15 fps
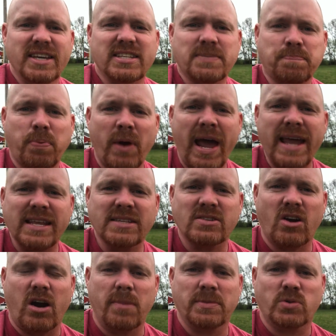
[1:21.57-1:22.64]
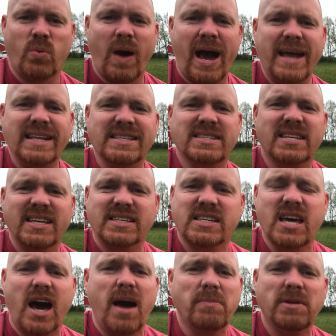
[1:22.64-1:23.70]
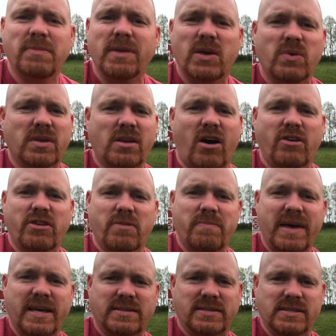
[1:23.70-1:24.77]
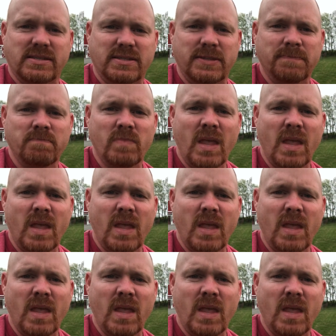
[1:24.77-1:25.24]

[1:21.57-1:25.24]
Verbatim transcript: spread his arms wide, and said, Come to me with all your messes.